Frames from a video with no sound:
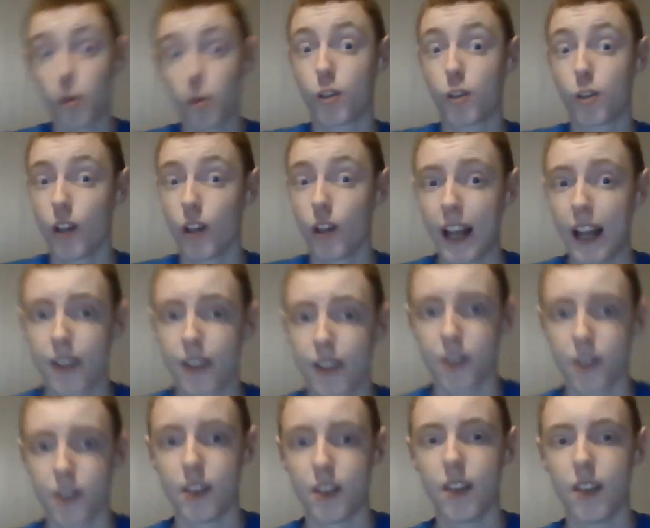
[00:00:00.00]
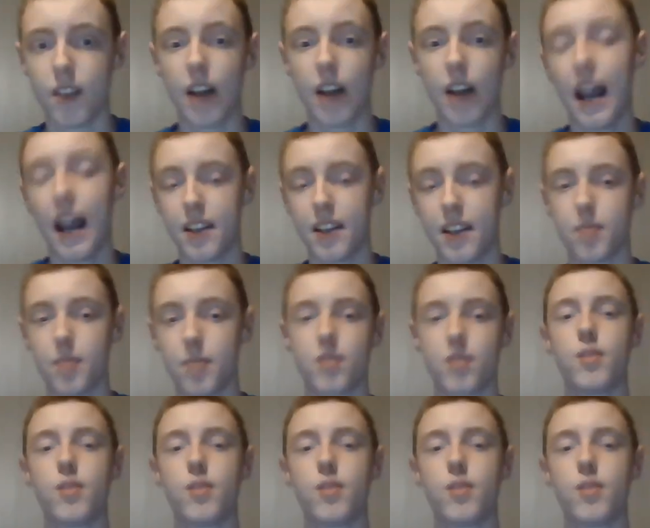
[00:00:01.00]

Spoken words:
collector's items.